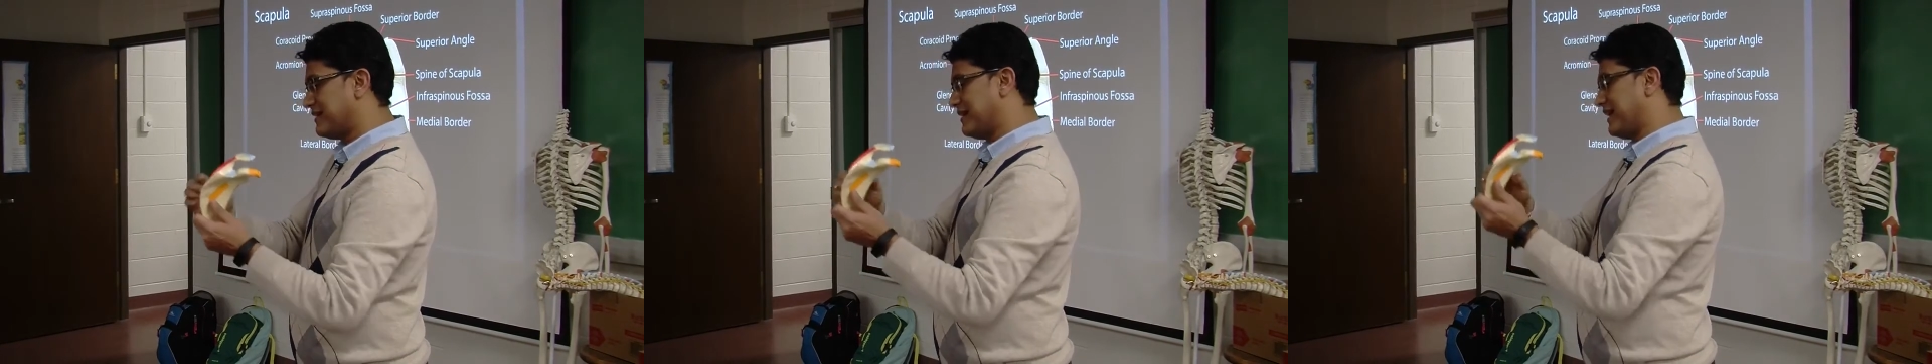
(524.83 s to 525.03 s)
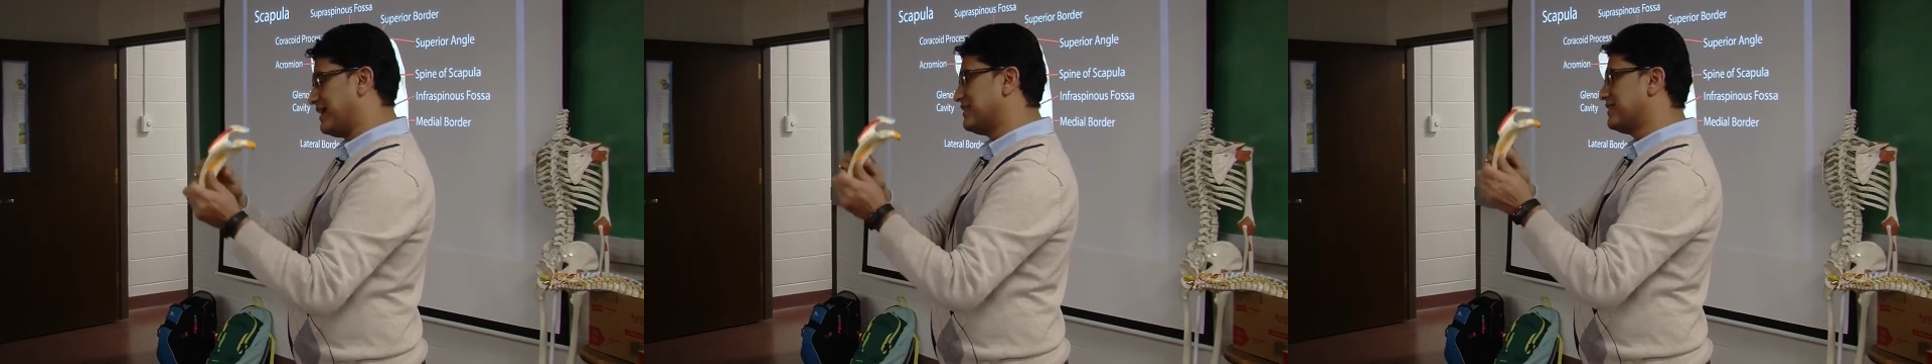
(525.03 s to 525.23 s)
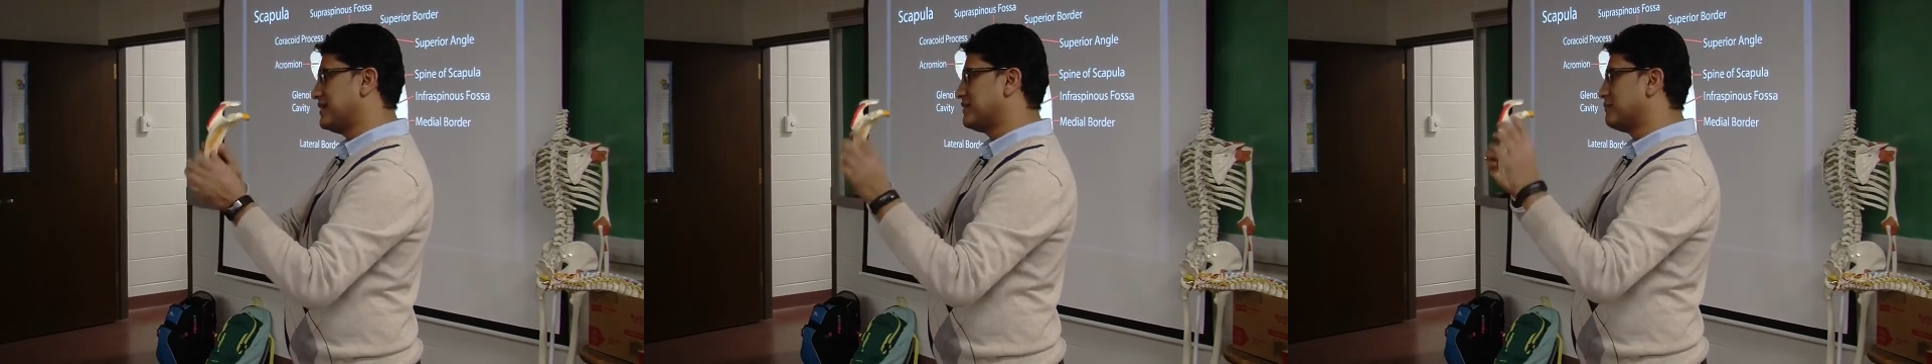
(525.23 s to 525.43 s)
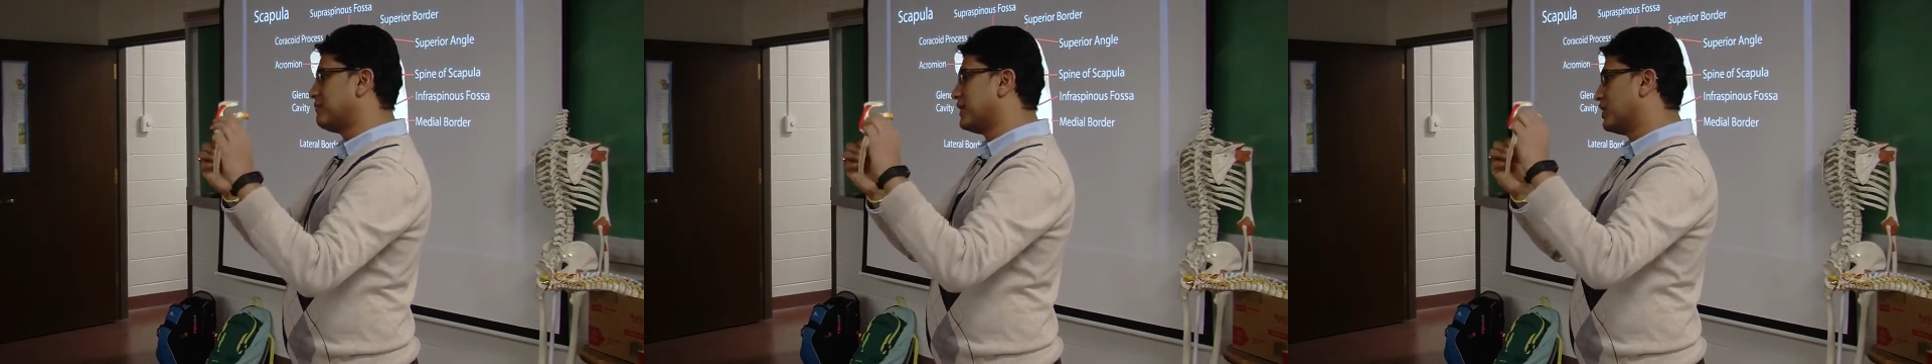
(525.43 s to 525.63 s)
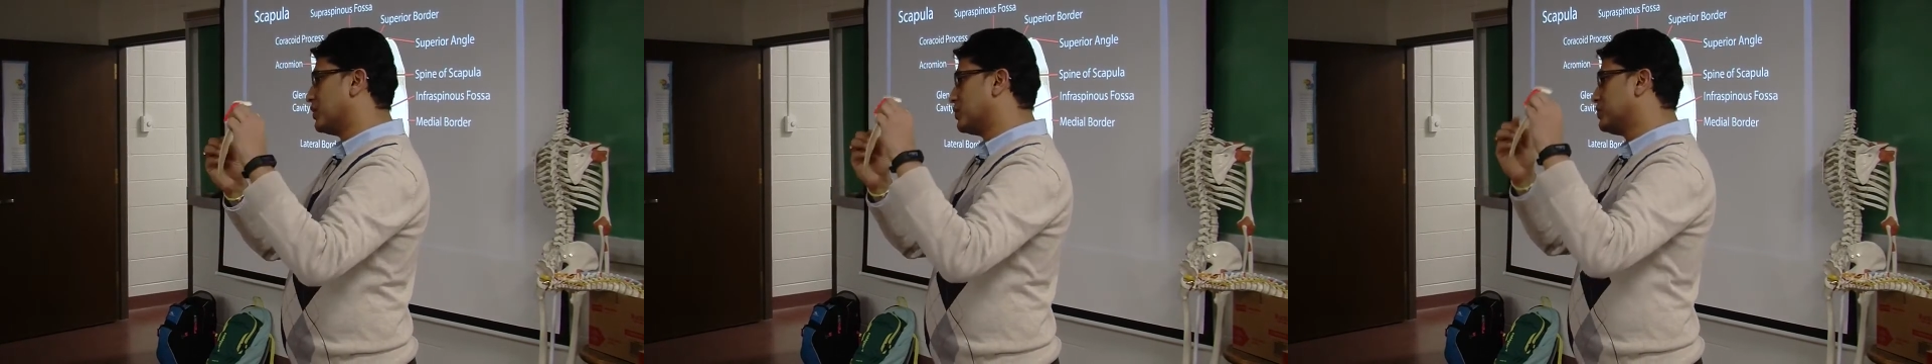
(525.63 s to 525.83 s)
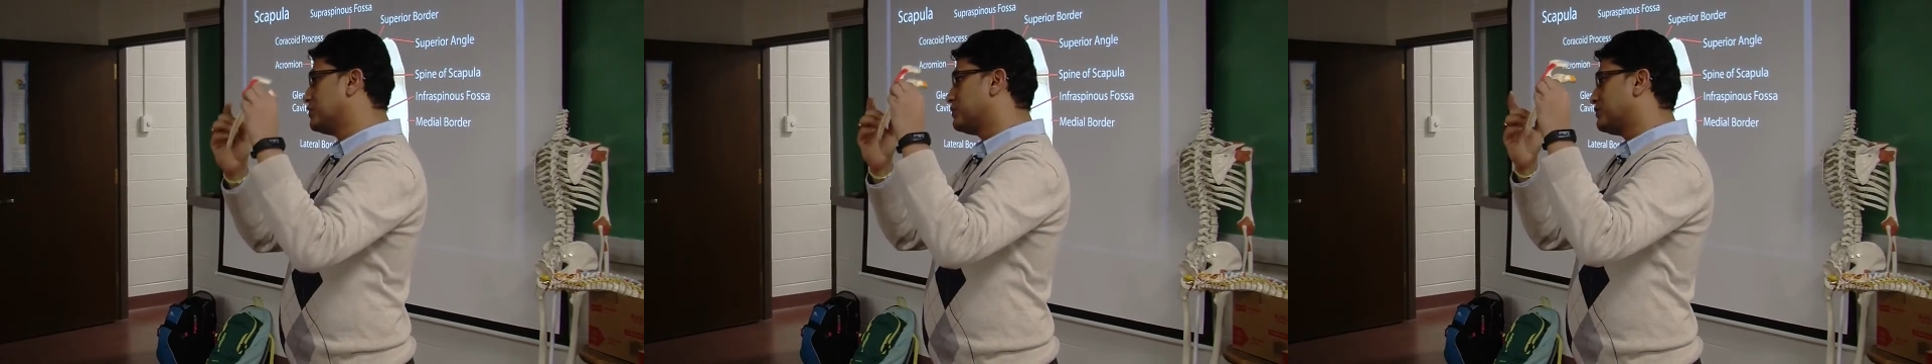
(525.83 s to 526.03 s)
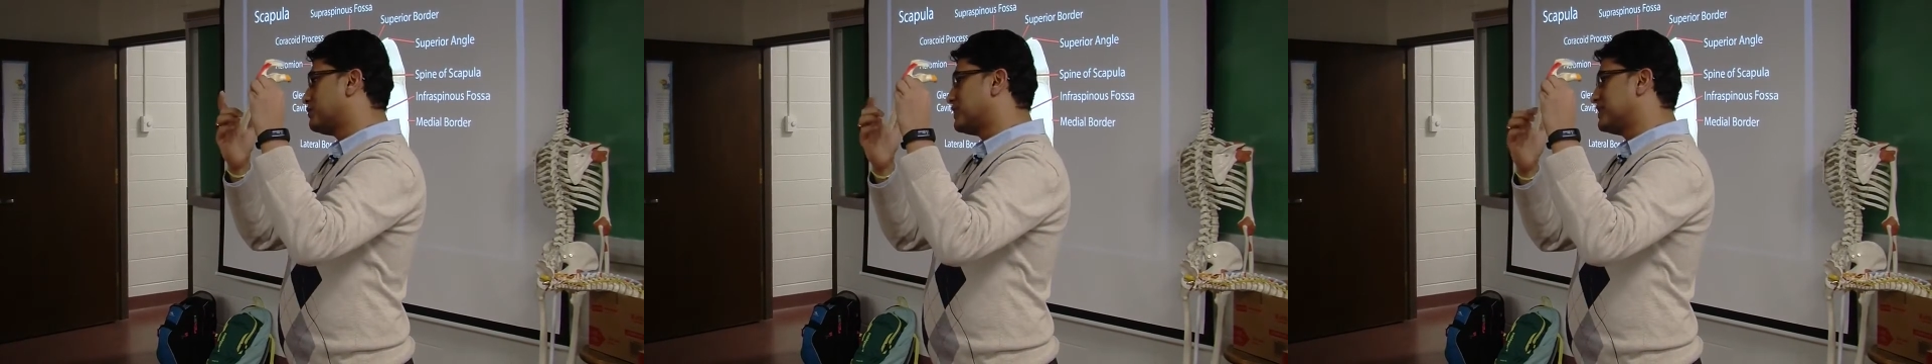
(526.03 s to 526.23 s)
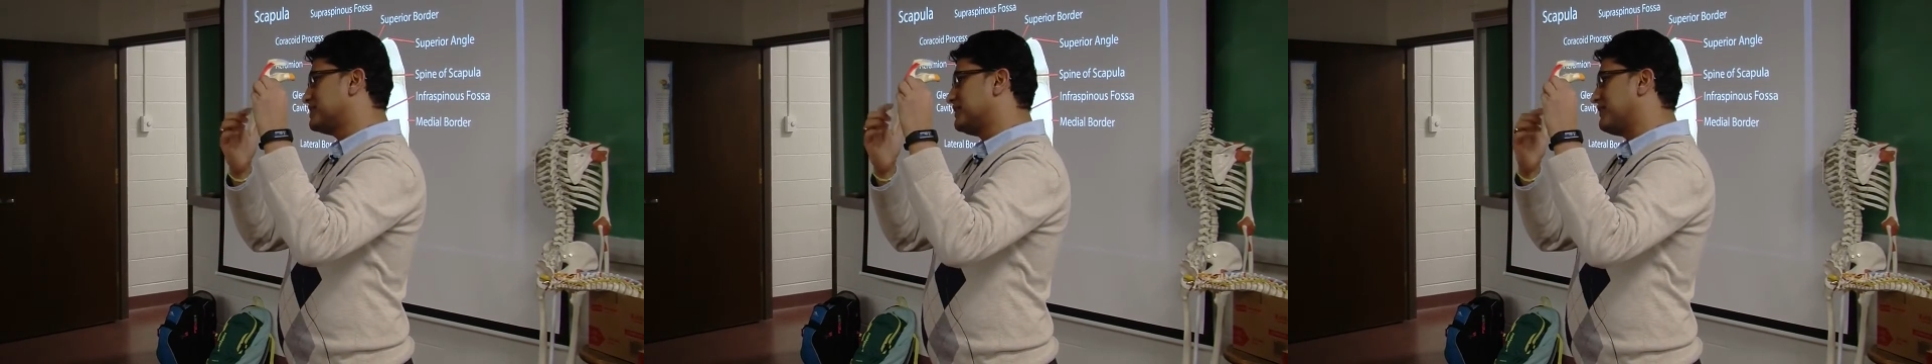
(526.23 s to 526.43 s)
And then below,
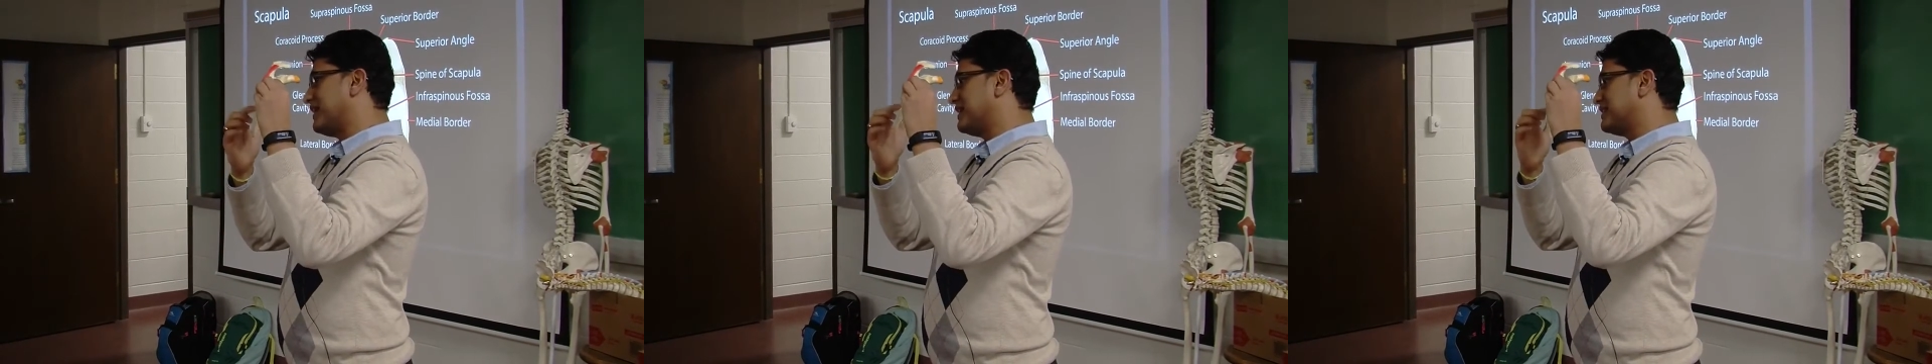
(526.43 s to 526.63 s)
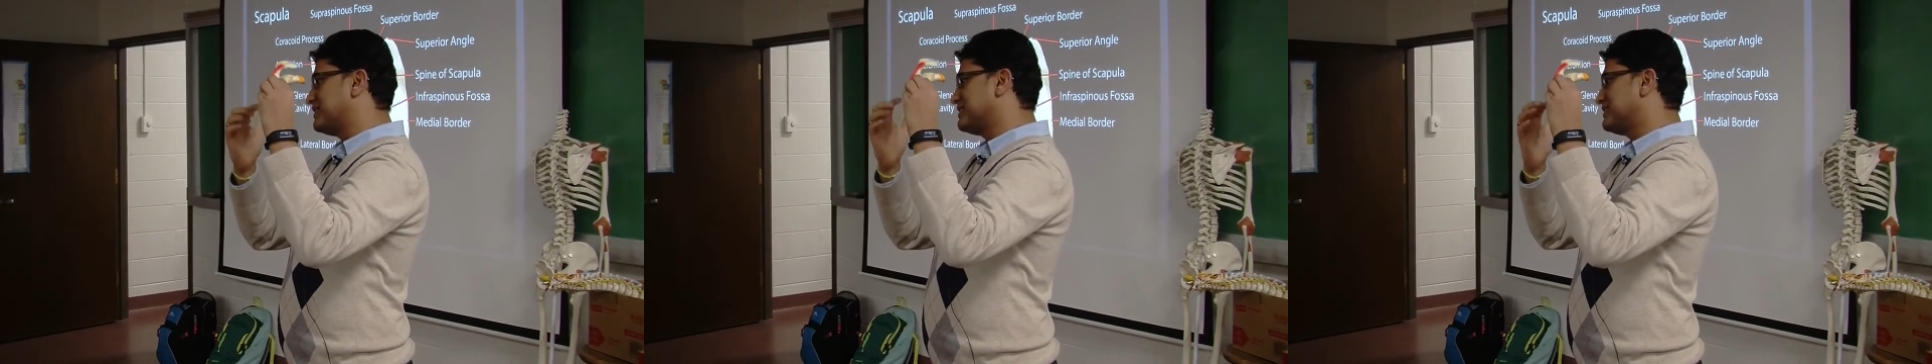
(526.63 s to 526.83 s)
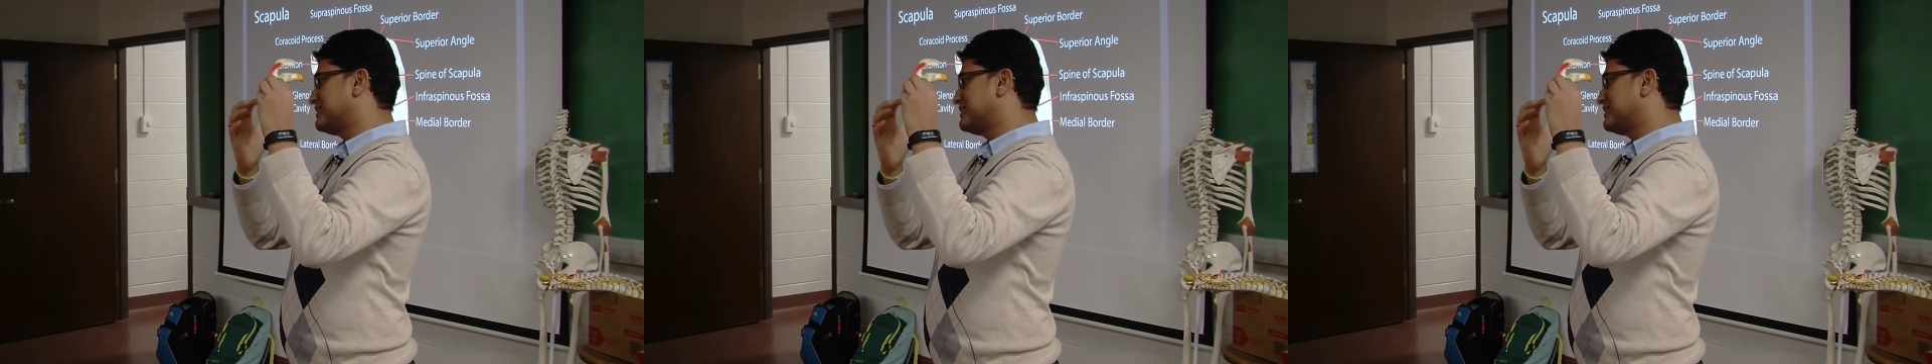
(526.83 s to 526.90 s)
what is the valley?